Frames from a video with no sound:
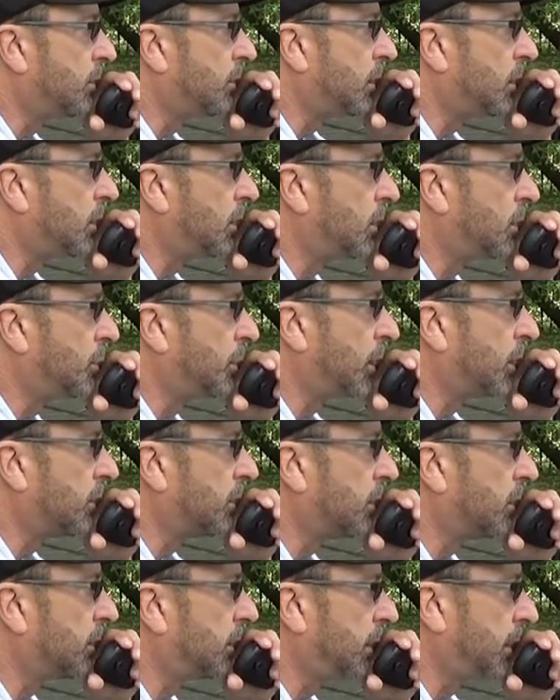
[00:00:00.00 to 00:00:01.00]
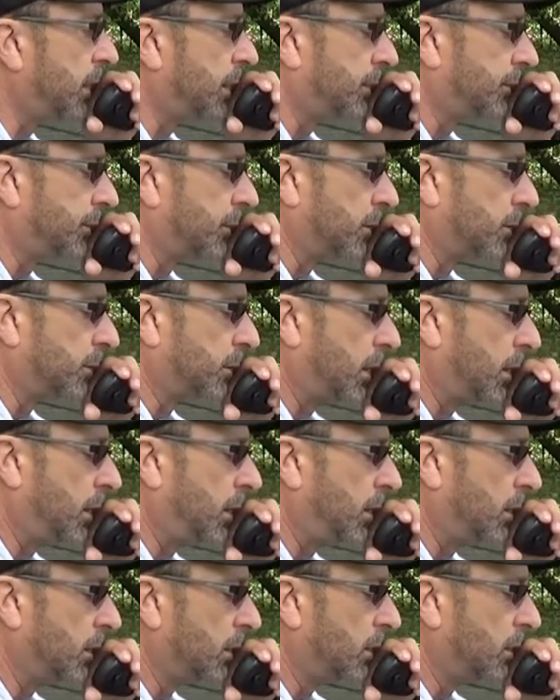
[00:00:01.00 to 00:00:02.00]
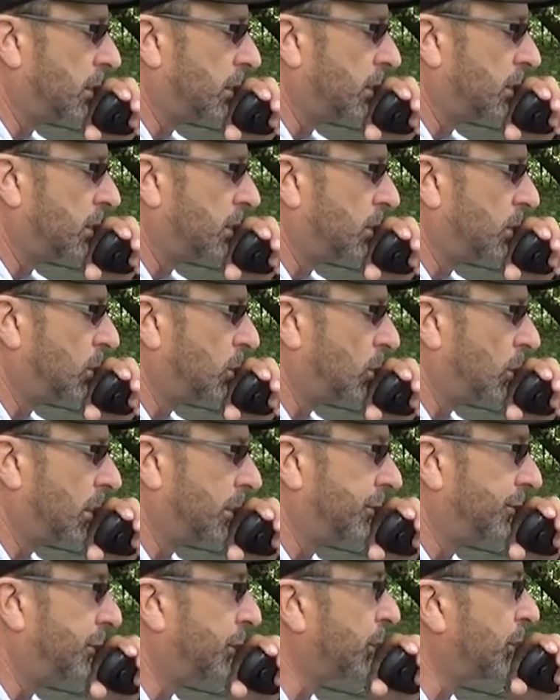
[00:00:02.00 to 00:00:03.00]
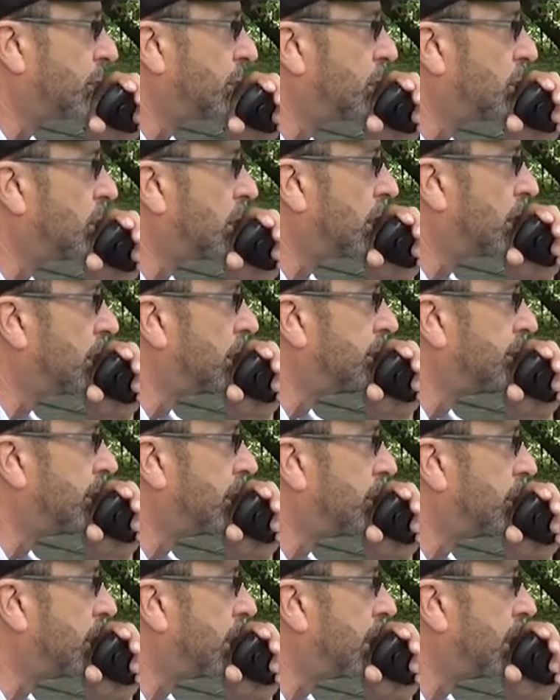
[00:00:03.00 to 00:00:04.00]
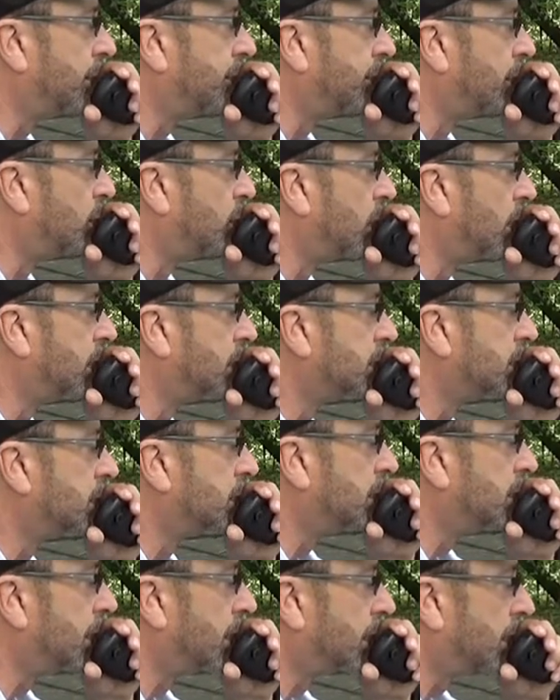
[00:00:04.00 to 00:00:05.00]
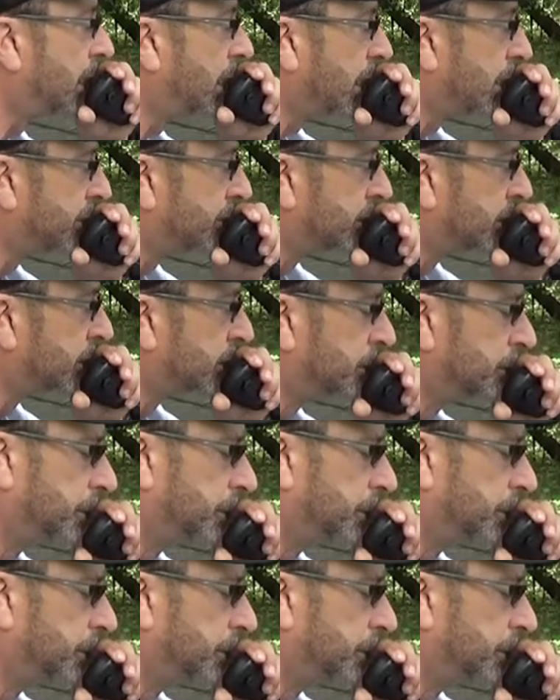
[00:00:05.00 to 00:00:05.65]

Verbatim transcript: CQ Parks on the air from Kilo 1421, November Alpha 1, Sierra Alpha.